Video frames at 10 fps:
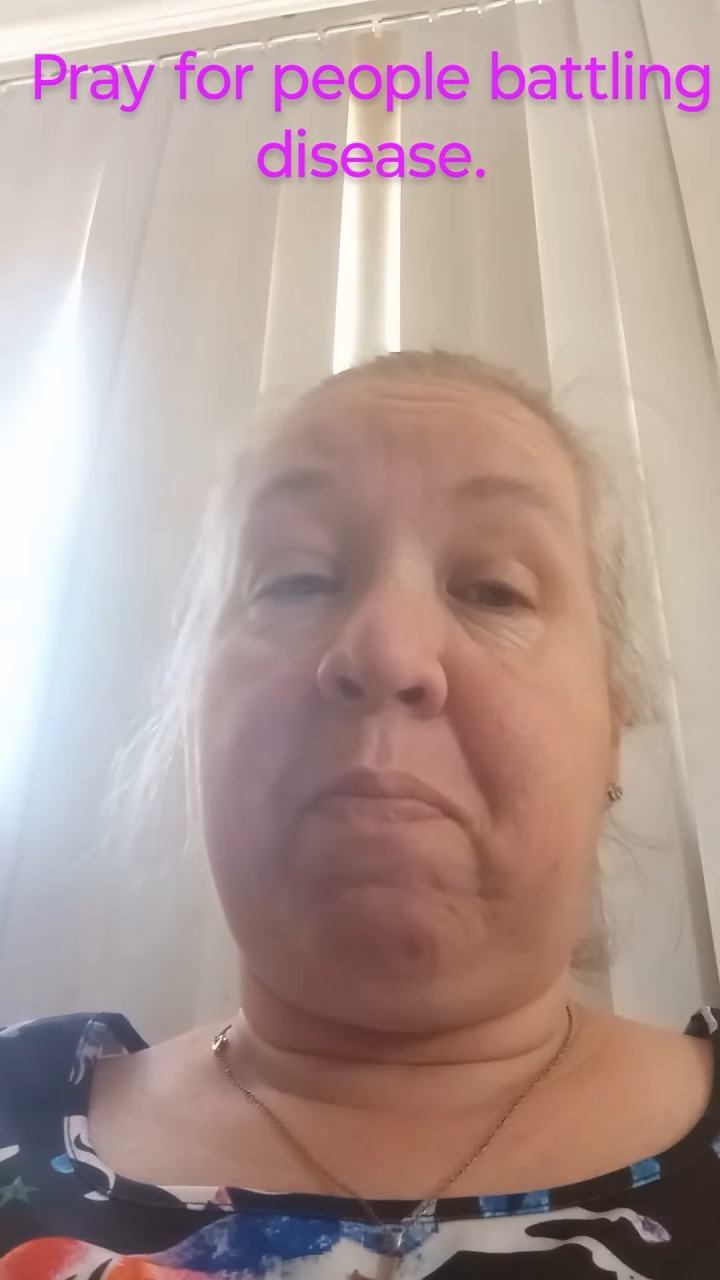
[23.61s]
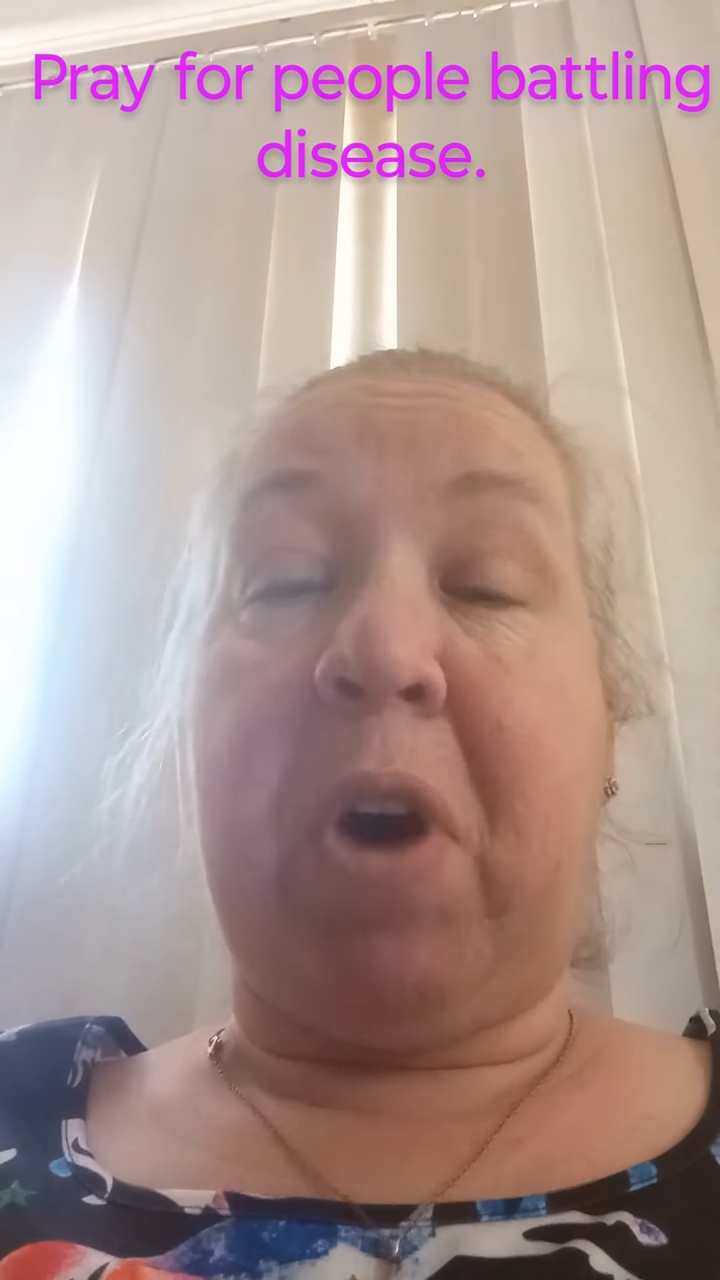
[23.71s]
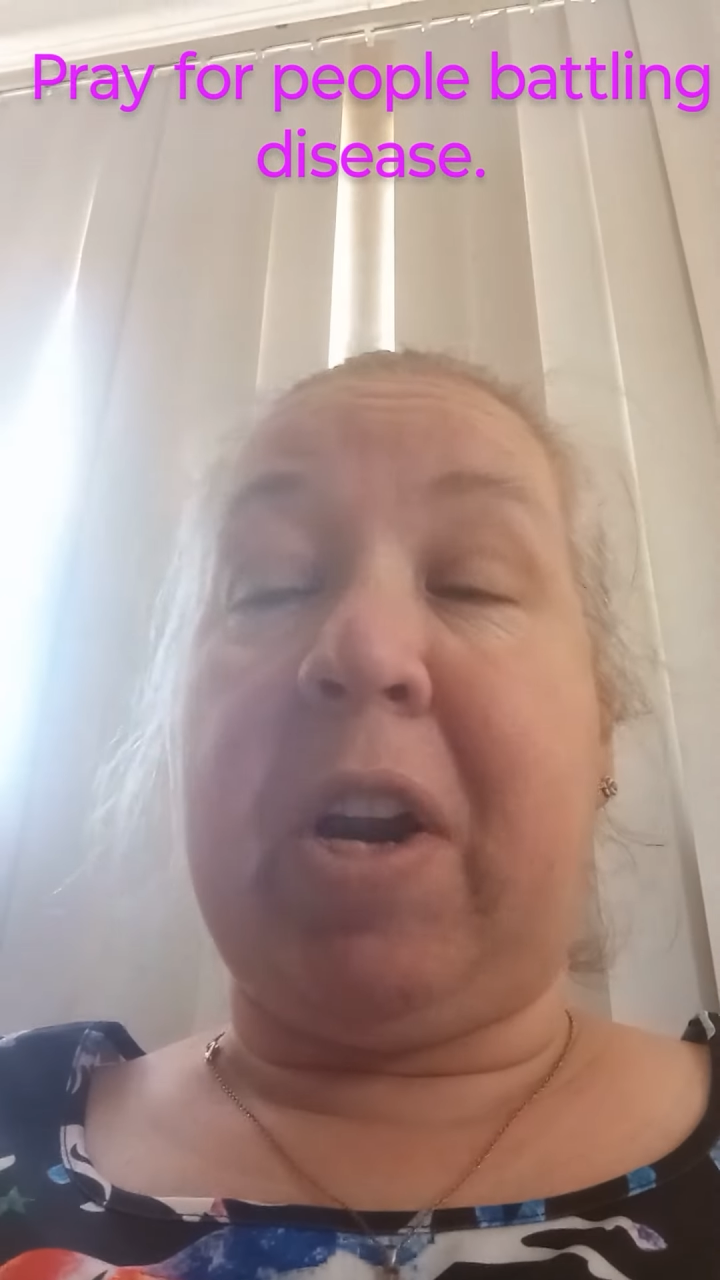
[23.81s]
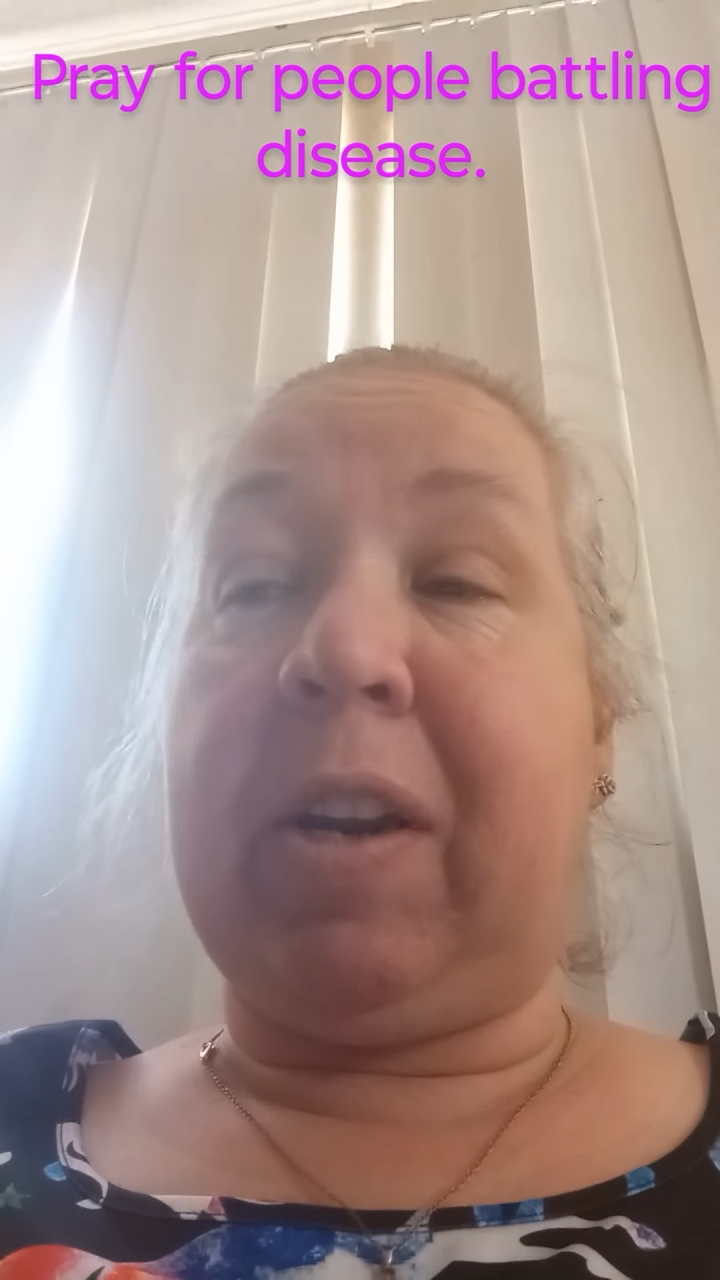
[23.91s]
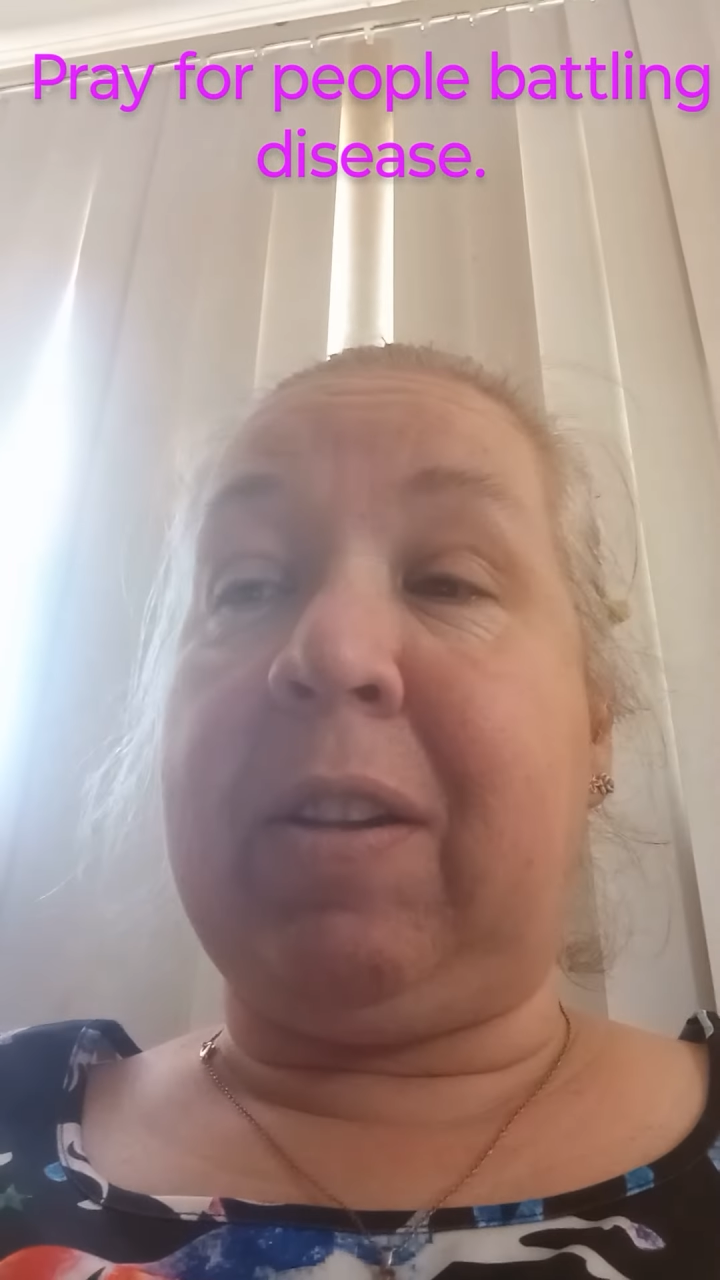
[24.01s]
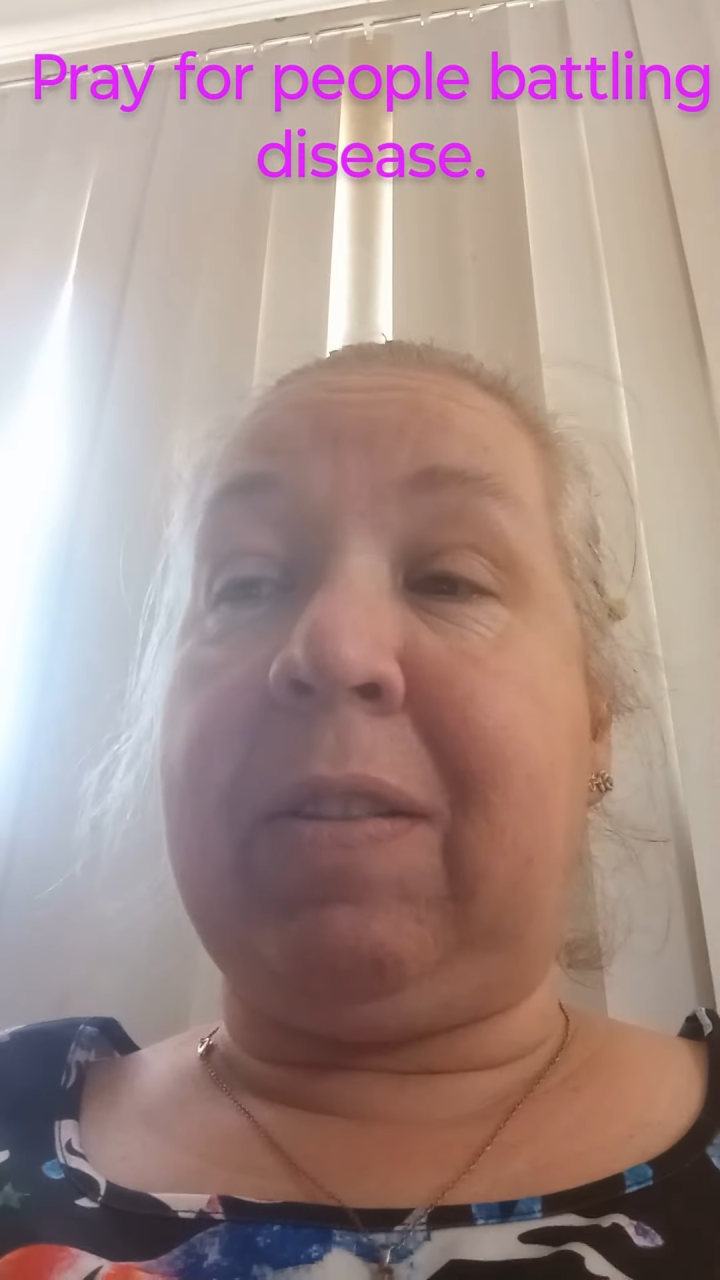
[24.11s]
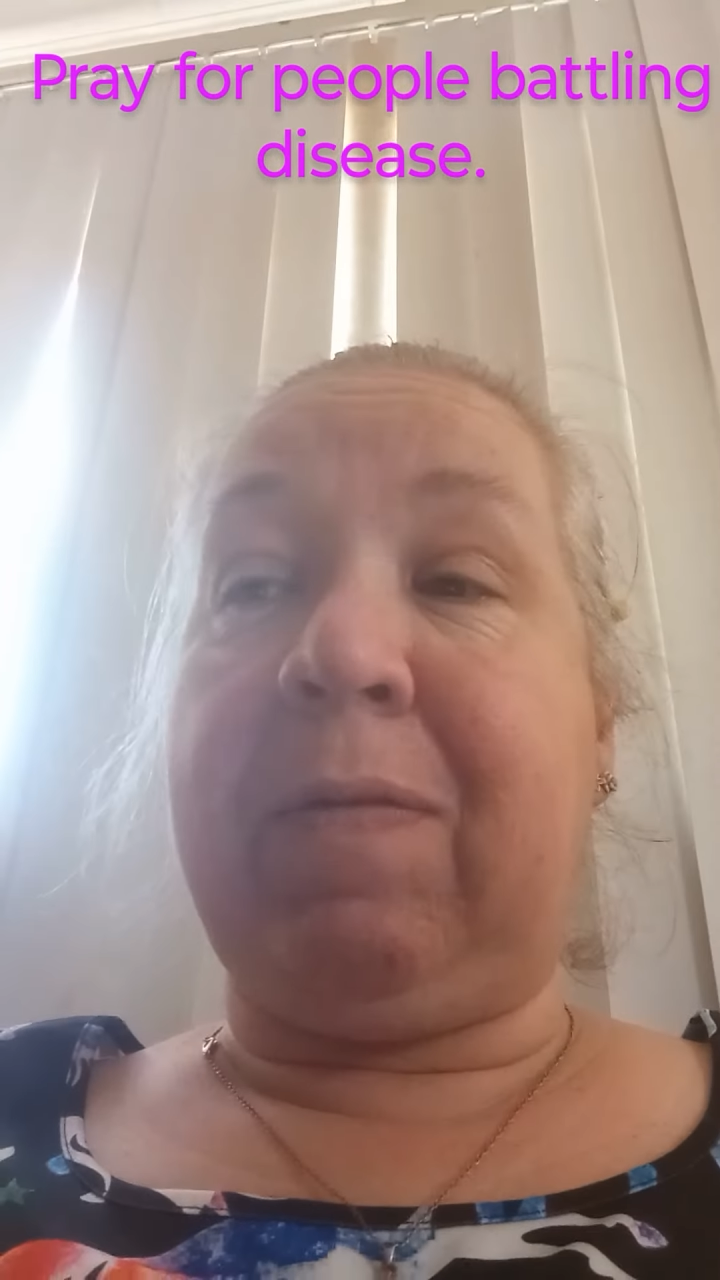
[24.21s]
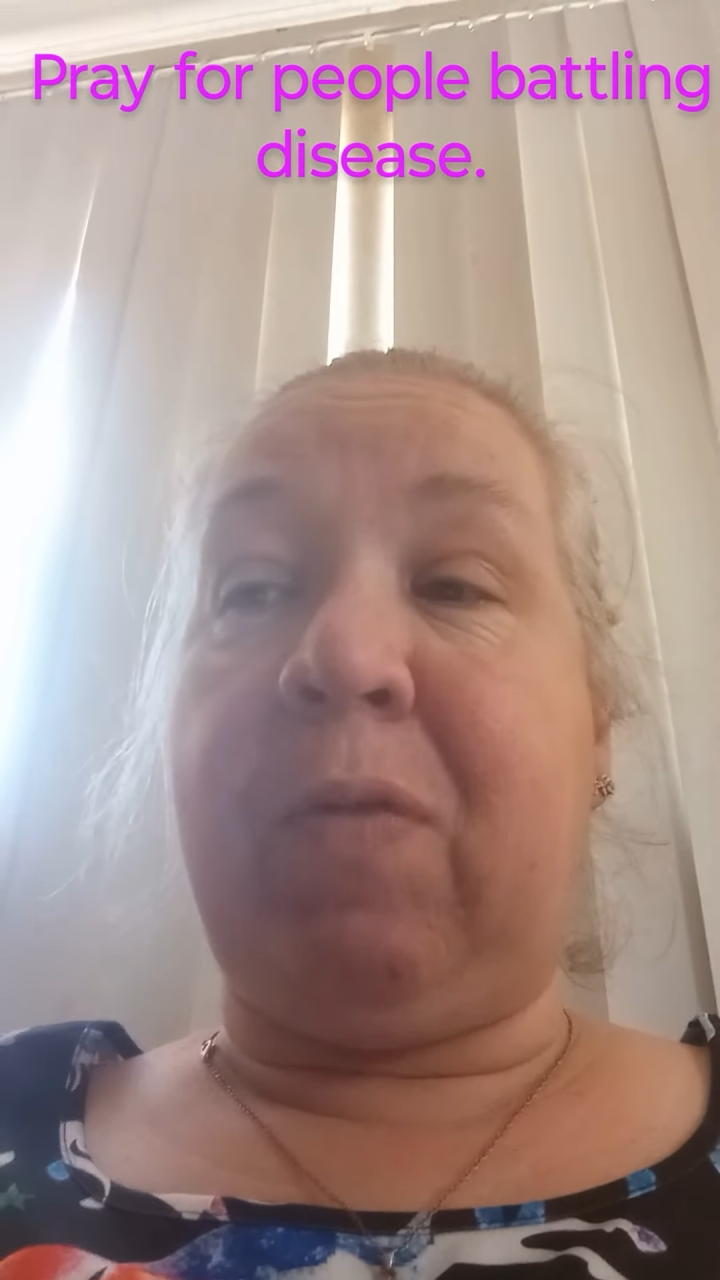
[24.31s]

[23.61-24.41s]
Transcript: put in